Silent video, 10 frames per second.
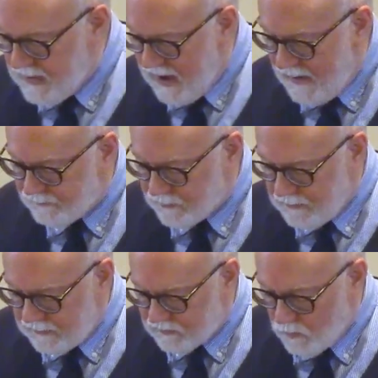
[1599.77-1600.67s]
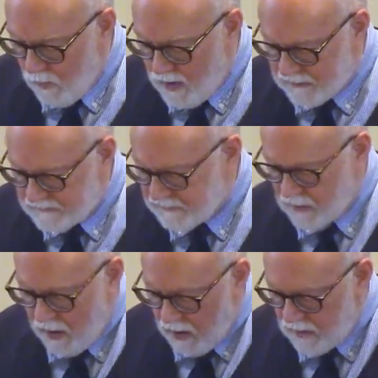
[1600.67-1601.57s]
after his wants and
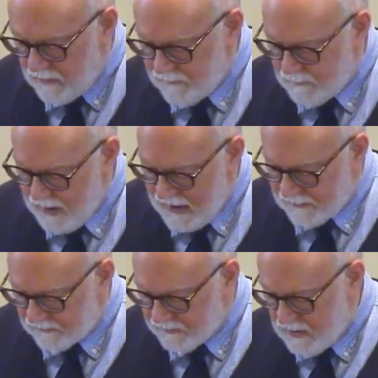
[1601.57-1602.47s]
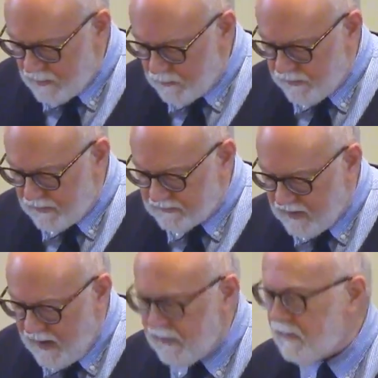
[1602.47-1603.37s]
all other matters with
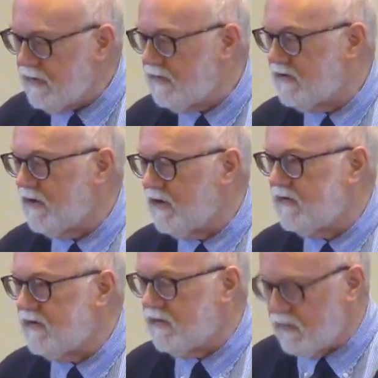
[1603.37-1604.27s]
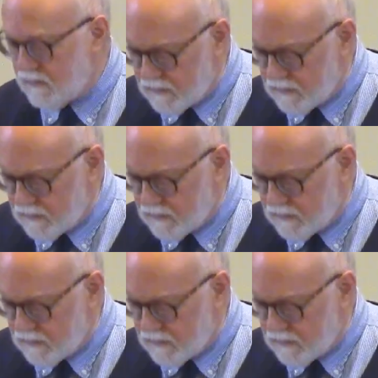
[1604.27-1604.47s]
untiring solicitude and